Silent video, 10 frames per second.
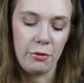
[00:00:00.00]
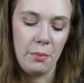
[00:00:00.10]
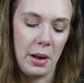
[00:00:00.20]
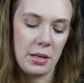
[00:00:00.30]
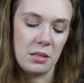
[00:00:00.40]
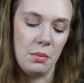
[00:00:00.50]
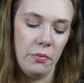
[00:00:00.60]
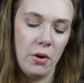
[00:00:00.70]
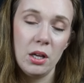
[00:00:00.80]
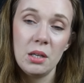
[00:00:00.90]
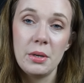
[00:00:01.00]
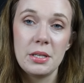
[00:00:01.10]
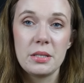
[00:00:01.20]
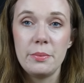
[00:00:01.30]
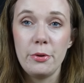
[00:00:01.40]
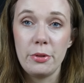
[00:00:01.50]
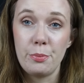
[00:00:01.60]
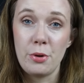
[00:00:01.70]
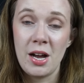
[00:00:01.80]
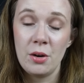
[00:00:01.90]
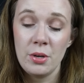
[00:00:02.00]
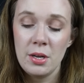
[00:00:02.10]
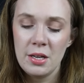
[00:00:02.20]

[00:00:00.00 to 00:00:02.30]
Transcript: for Maximum Volume and Smooth Brown.